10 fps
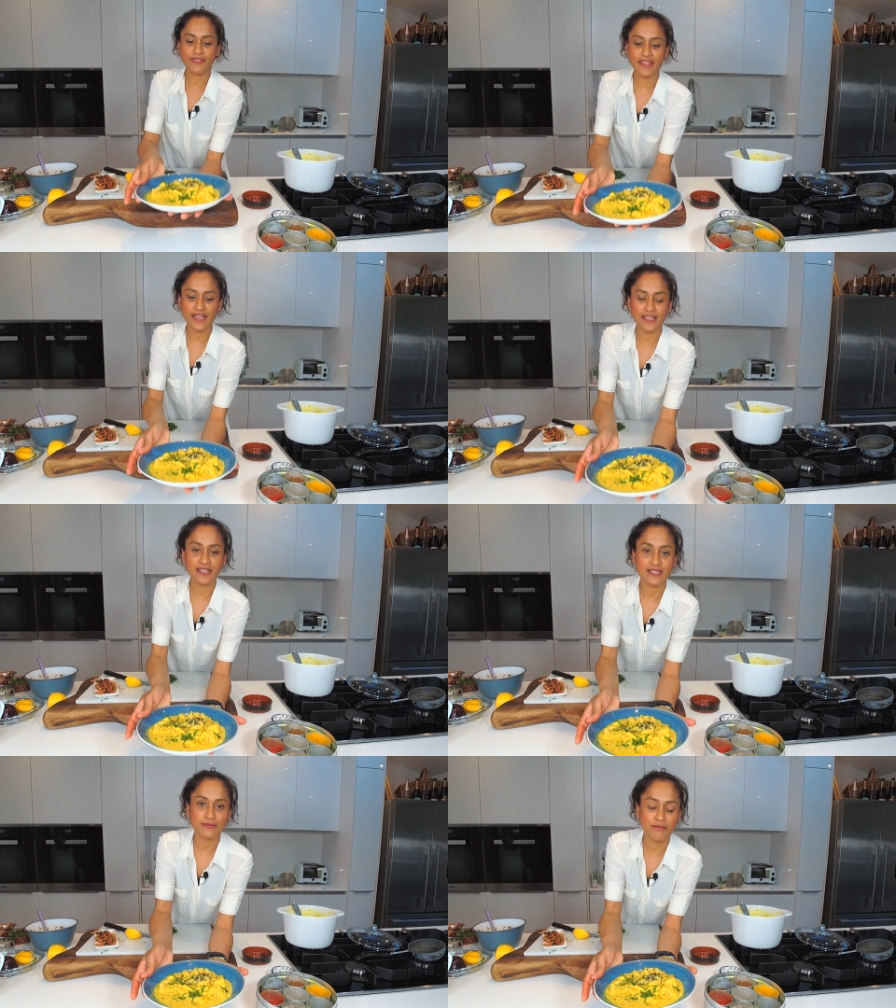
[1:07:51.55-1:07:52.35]
There
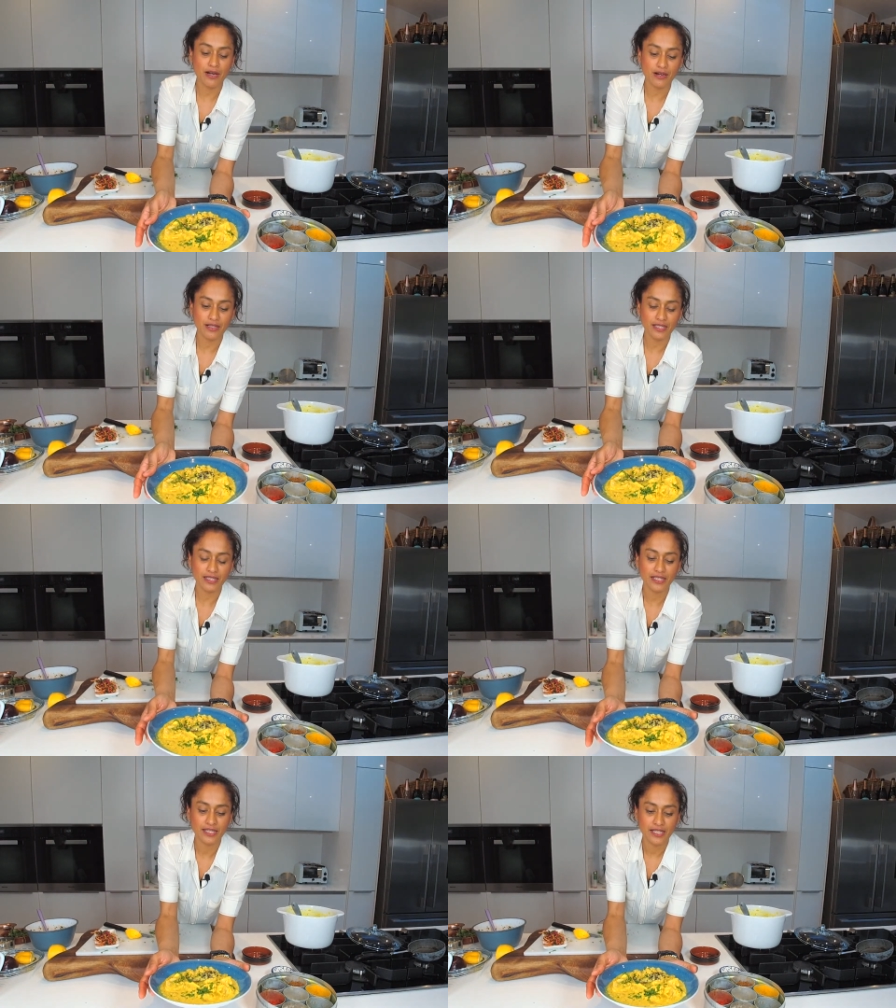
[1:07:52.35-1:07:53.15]
is
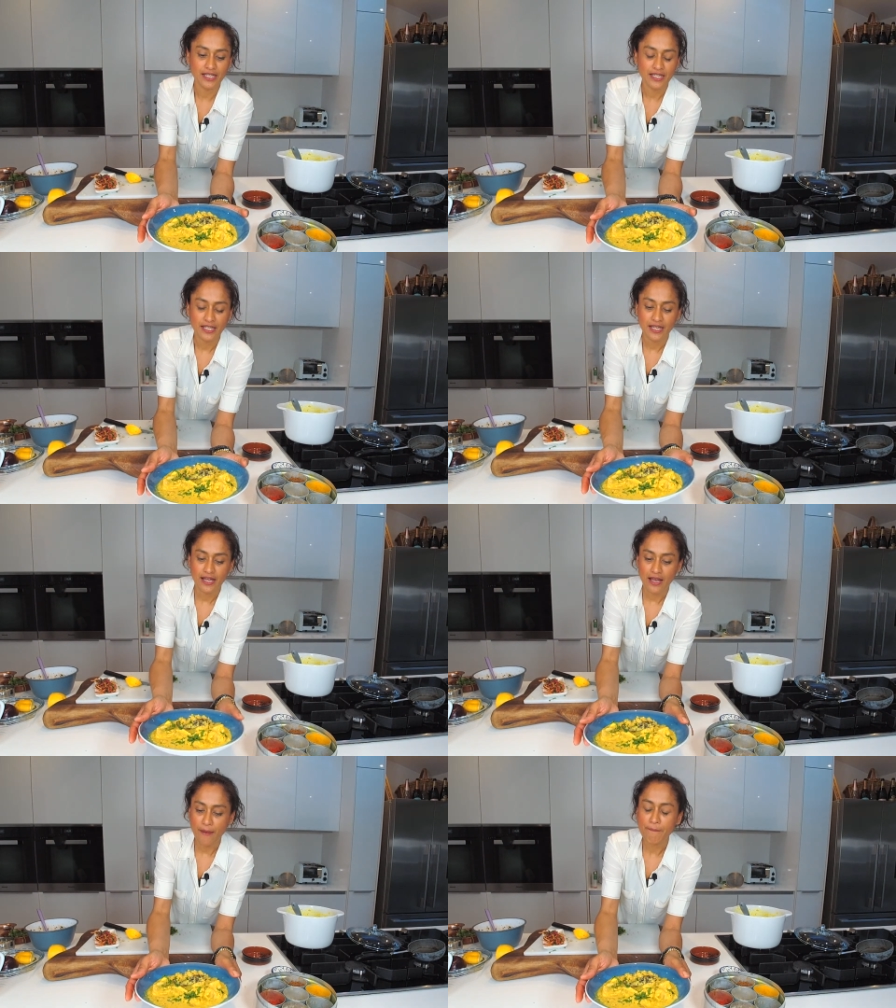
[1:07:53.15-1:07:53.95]
my
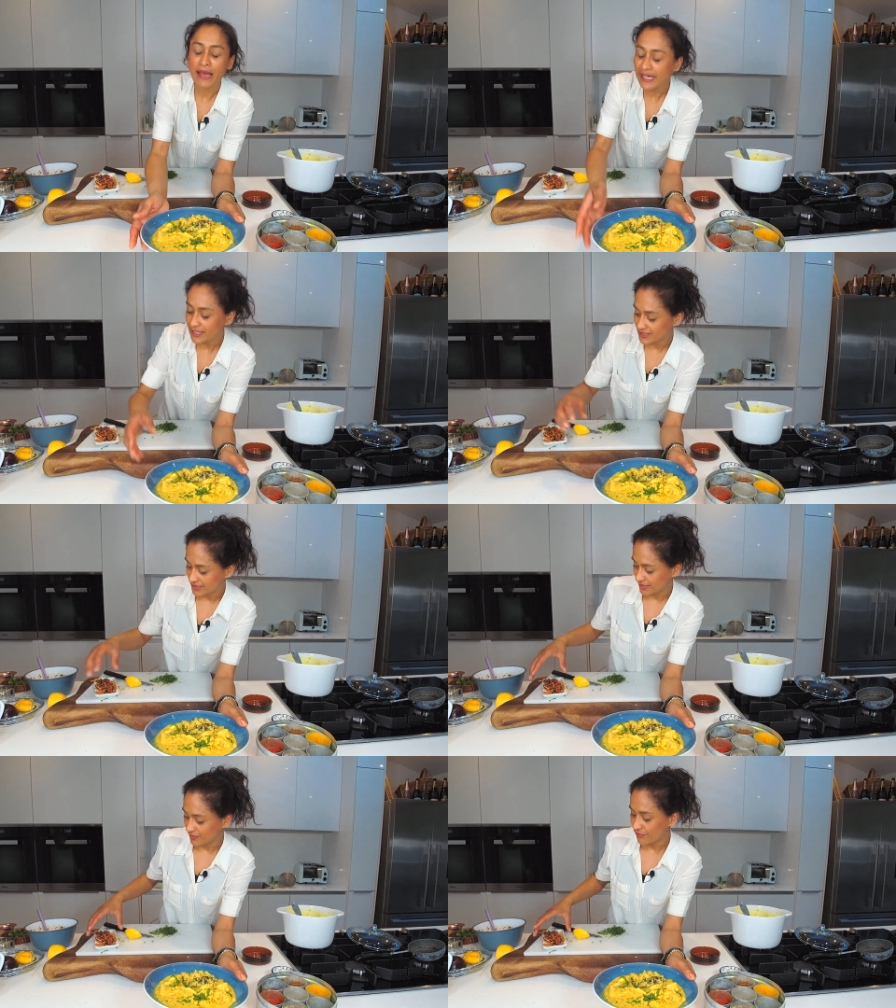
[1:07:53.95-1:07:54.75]

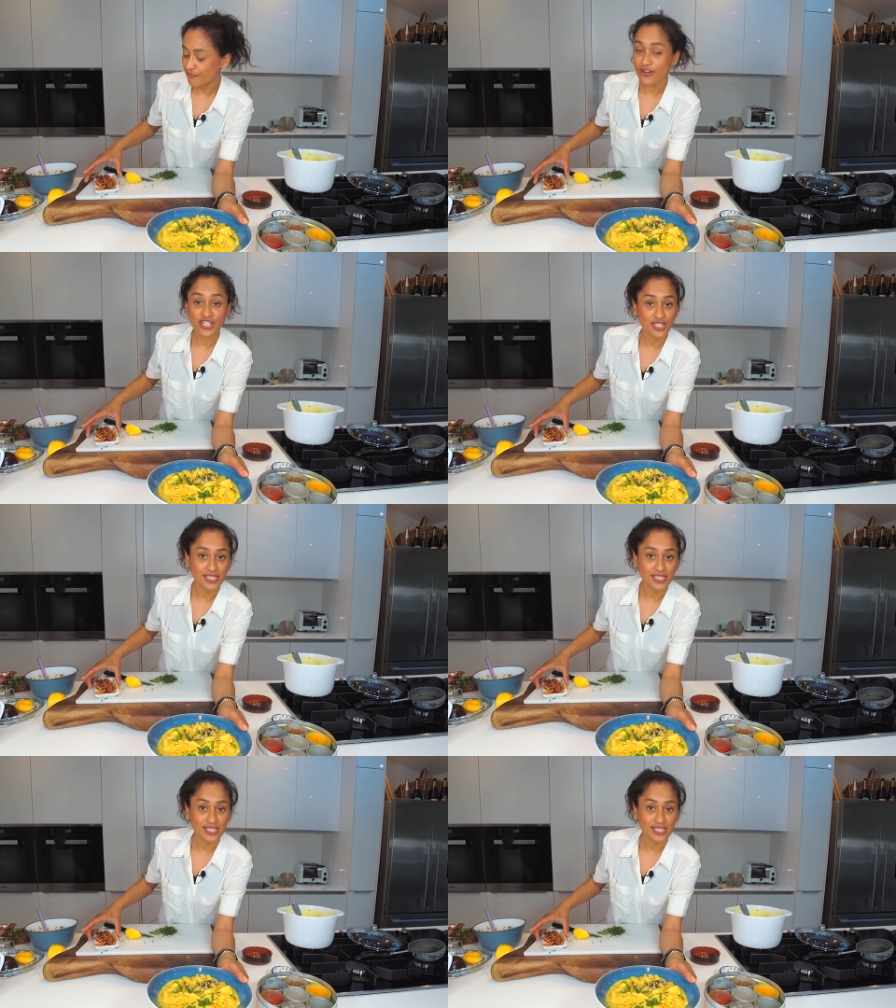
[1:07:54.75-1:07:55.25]
amazing fresh